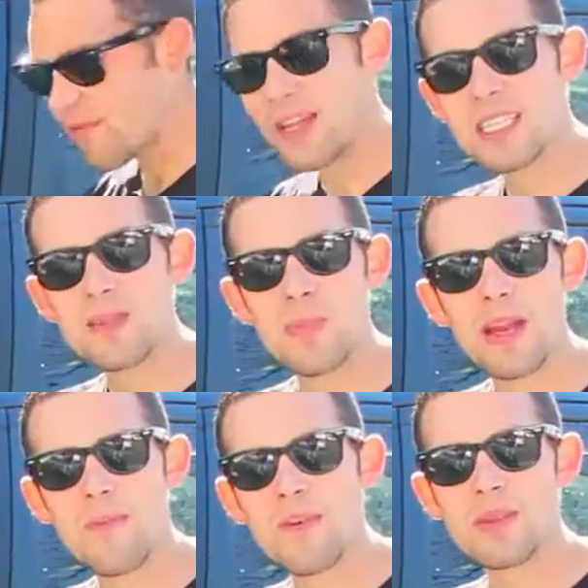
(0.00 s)
of stuff gets
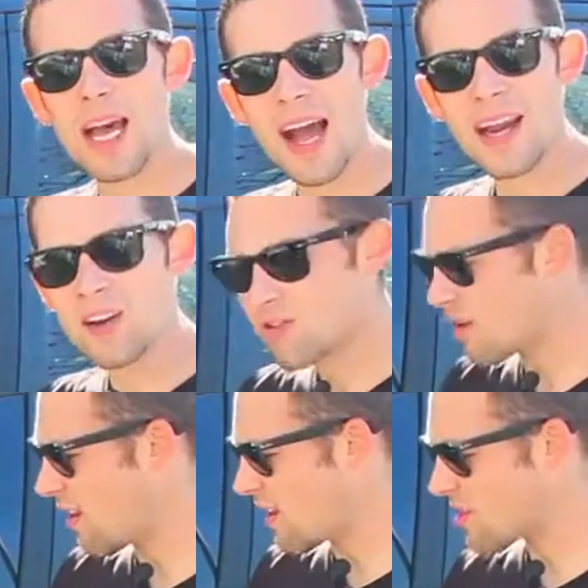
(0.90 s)
spit up from tires.
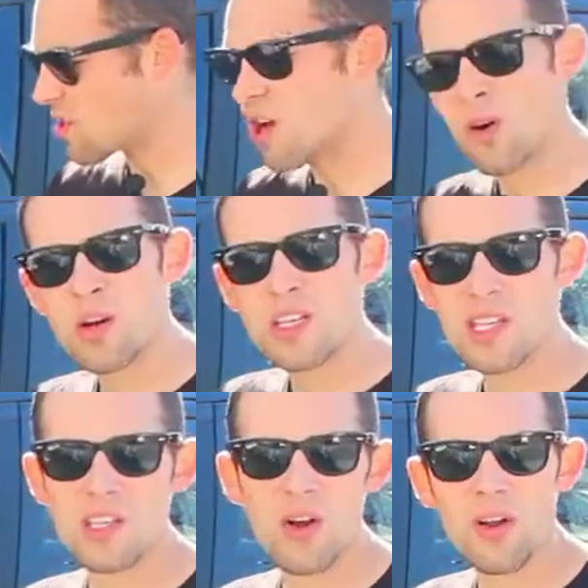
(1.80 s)
You get a lot of snow,
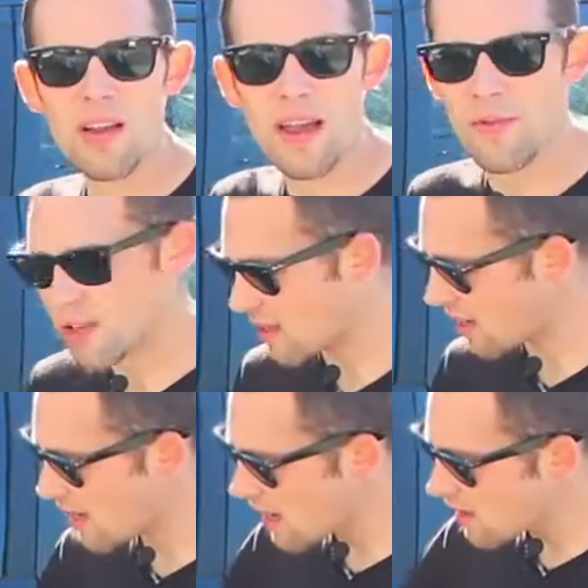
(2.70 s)
salt,
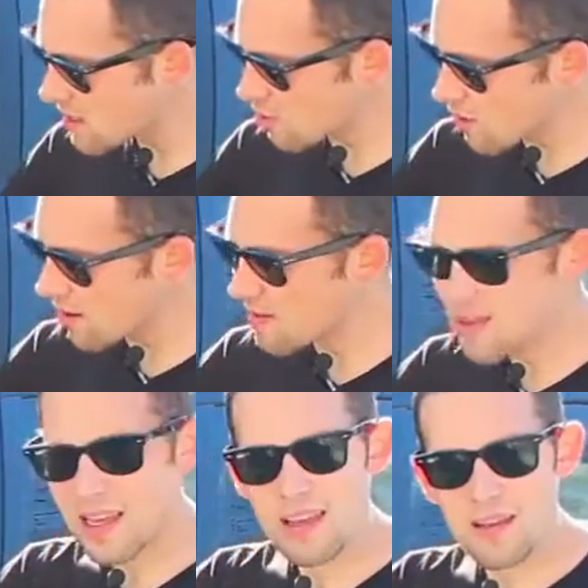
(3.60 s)
everything. There's a real
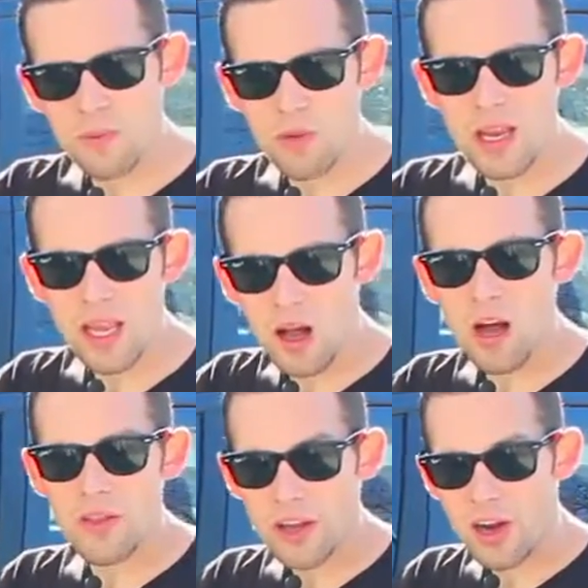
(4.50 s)
thick debris
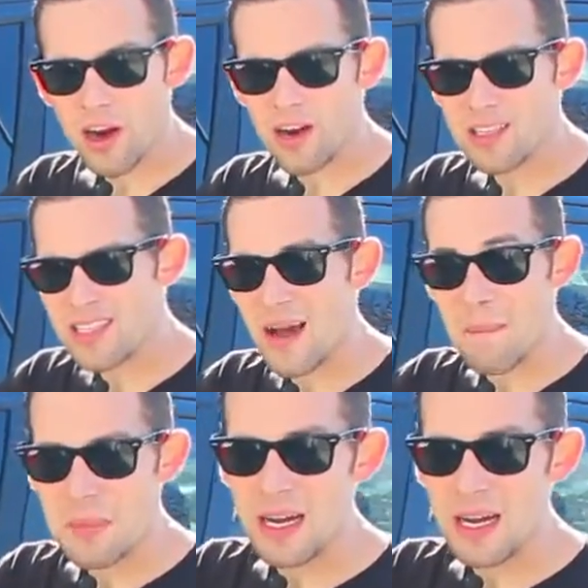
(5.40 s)
on the car. It's not